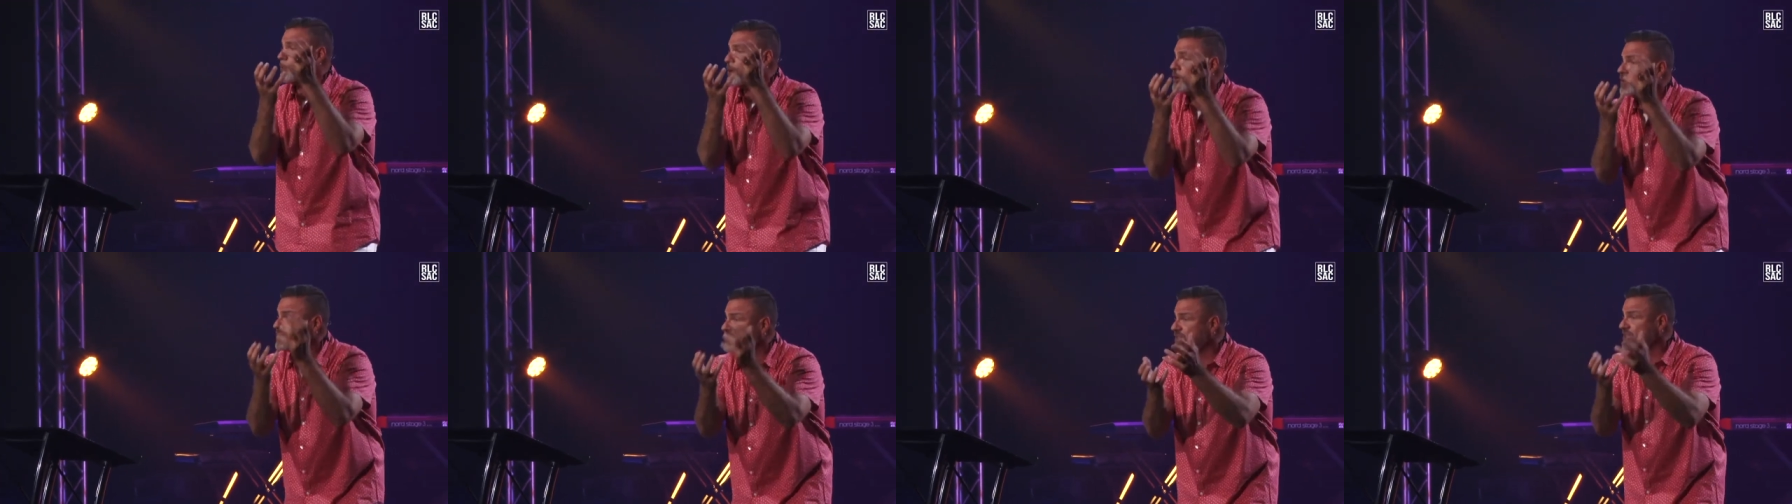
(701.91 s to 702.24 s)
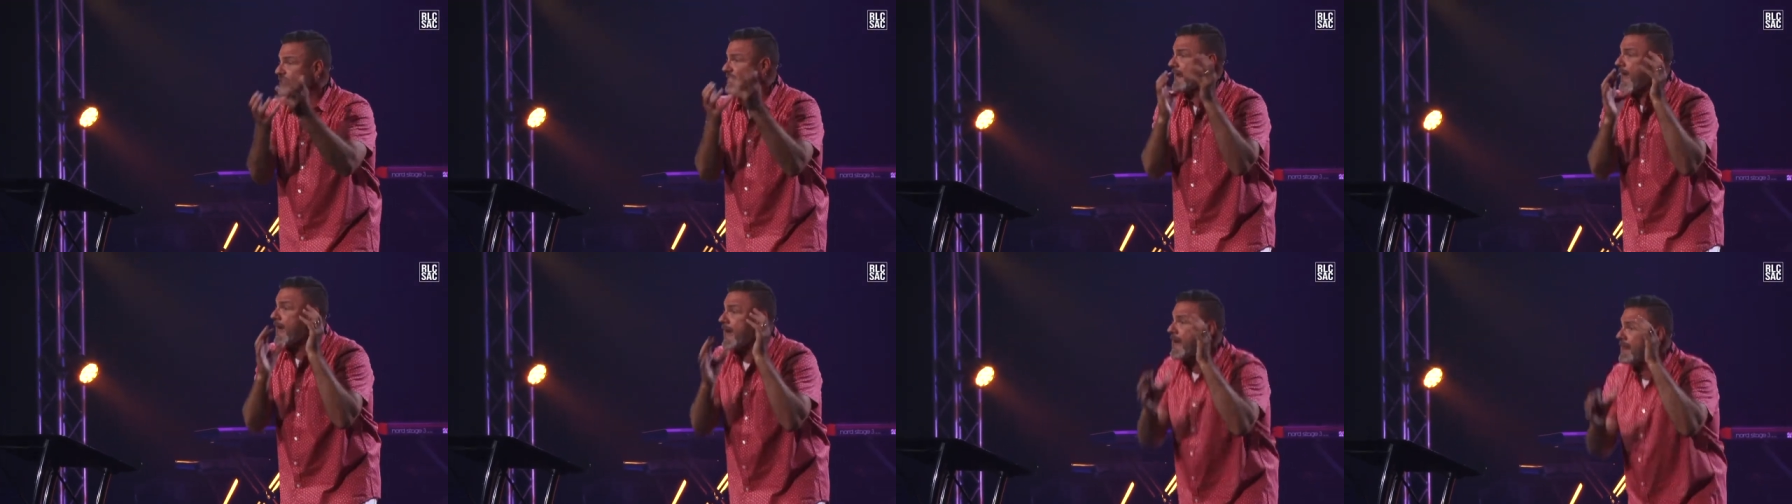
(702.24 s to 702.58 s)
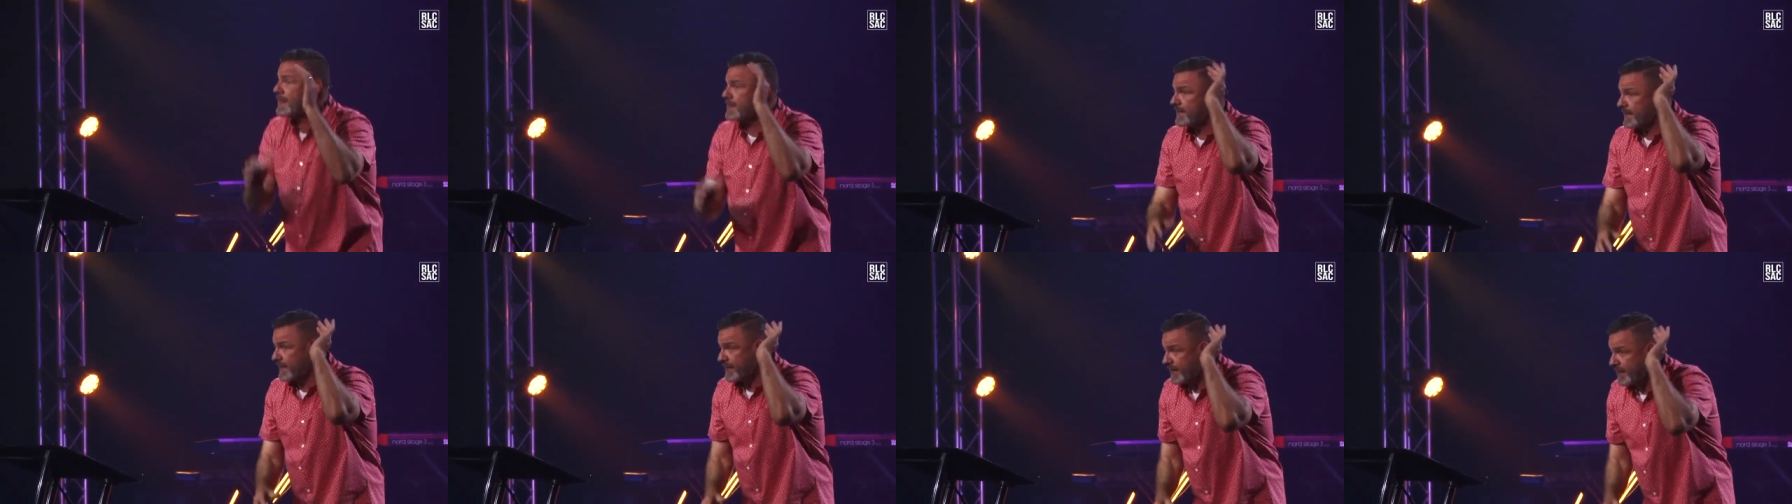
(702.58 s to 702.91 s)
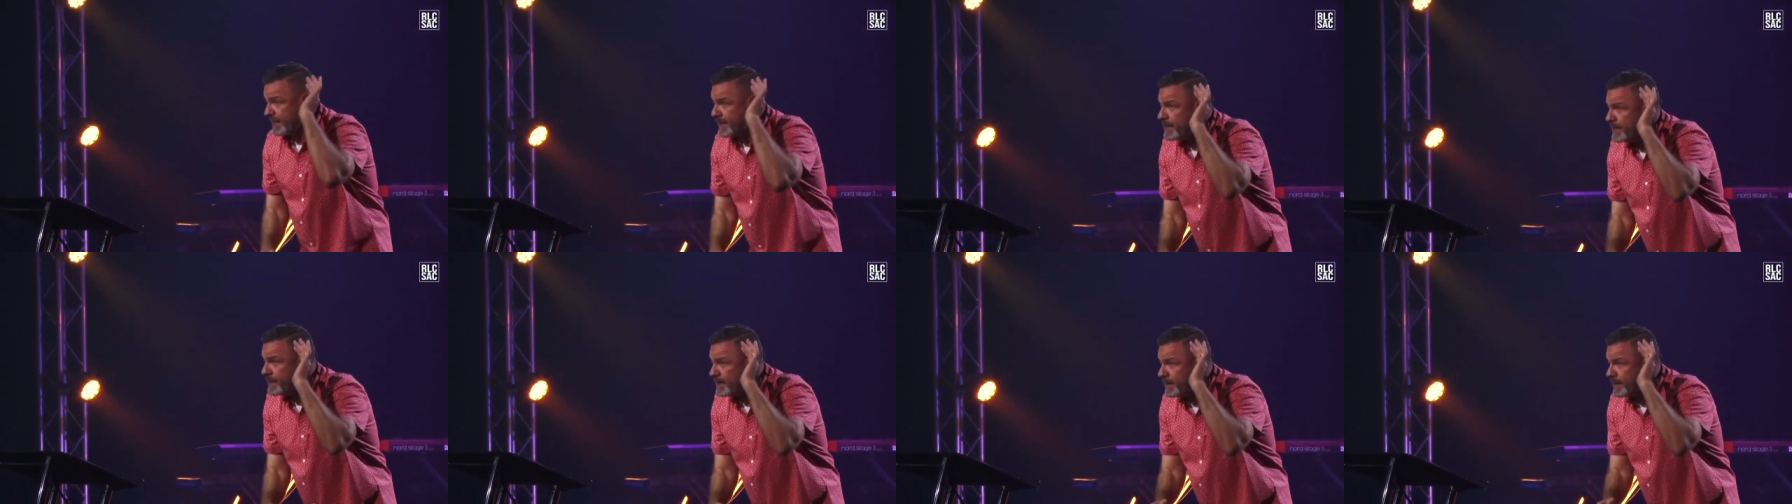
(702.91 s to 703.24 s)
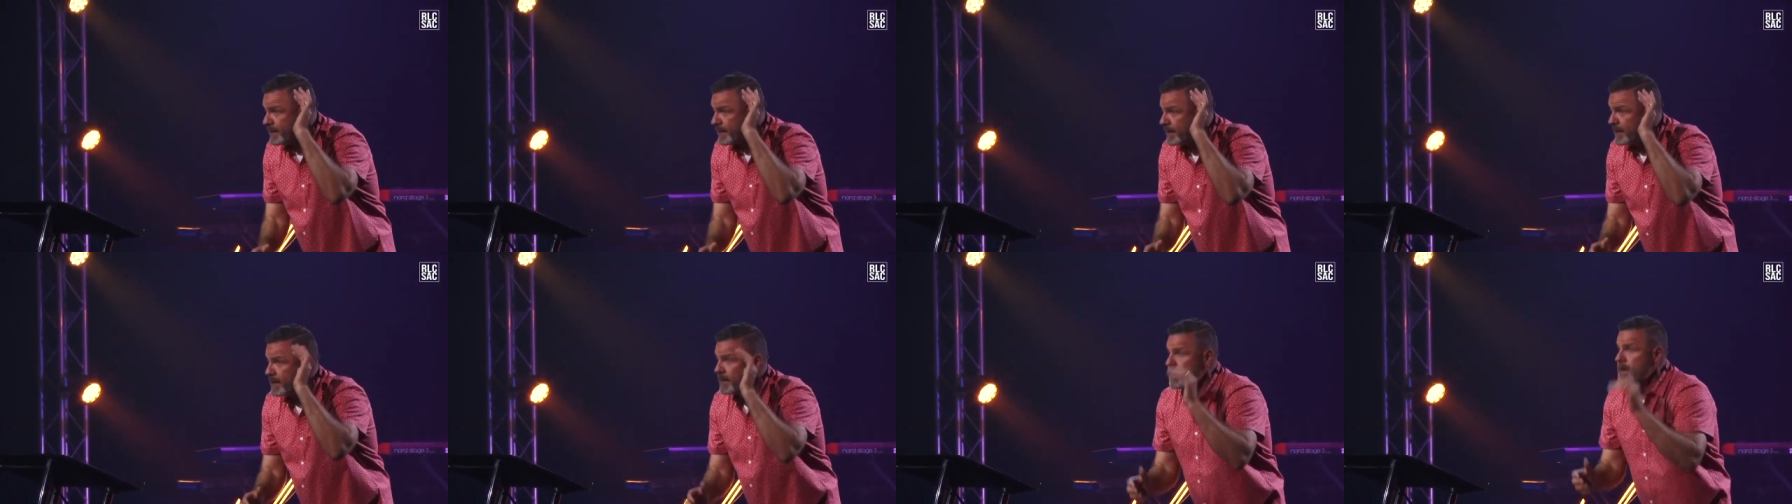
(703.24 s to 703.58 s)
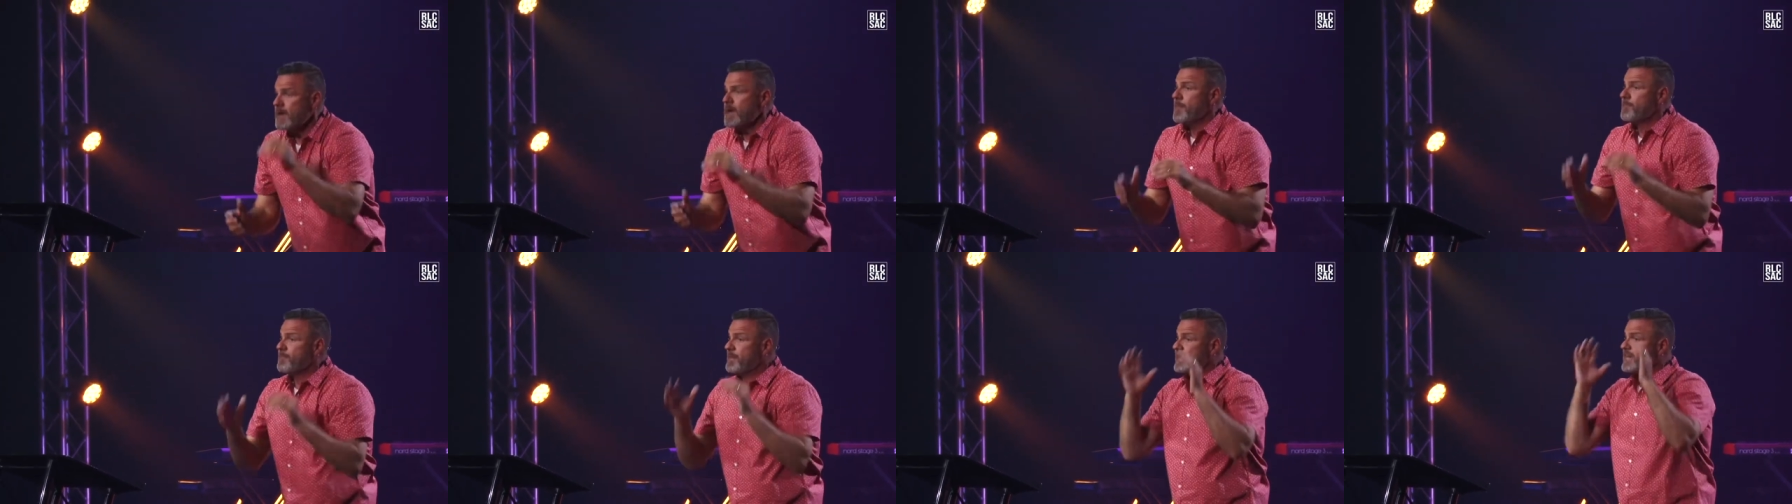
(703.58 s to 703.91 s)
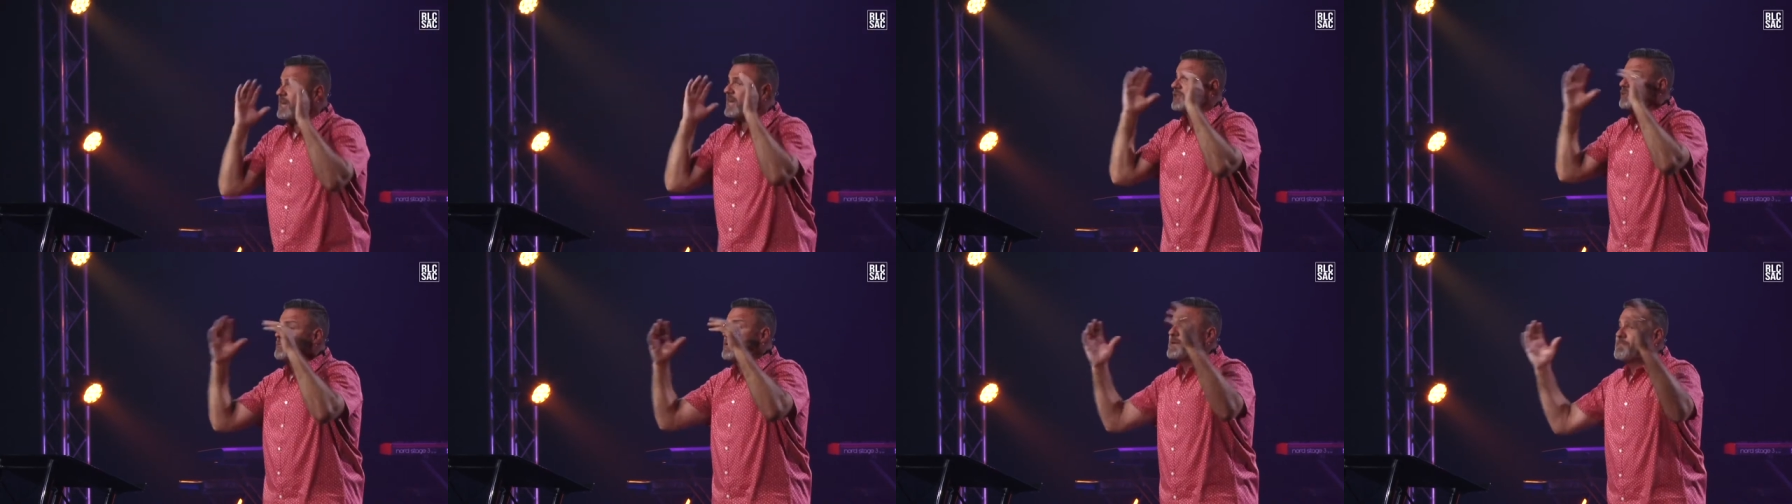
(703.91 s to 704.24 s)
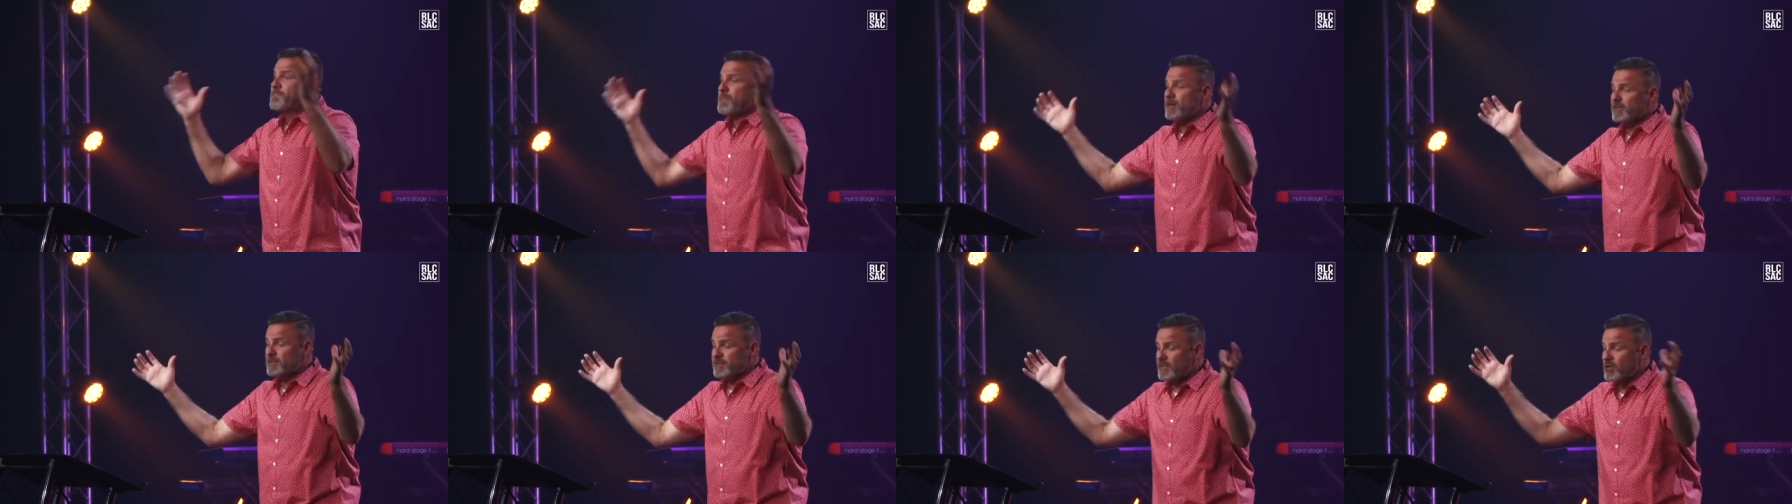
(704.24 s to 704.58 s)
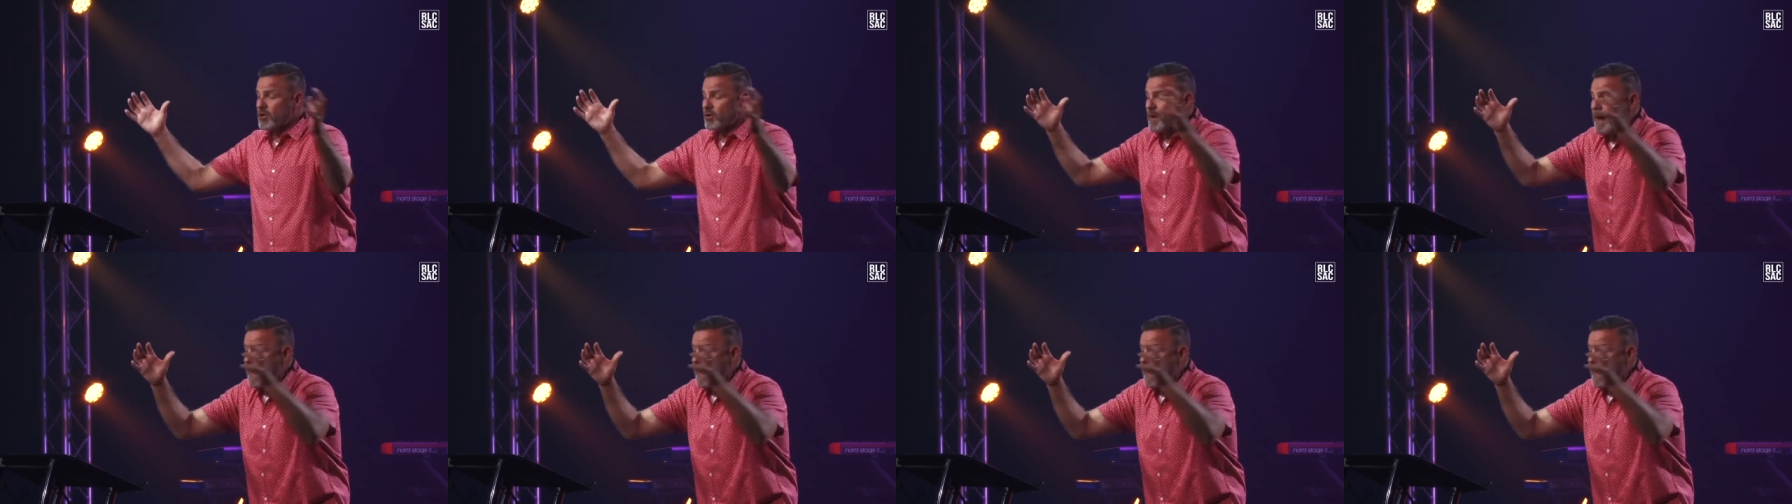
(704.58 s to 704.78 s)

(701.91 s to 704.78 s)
personality, because we built it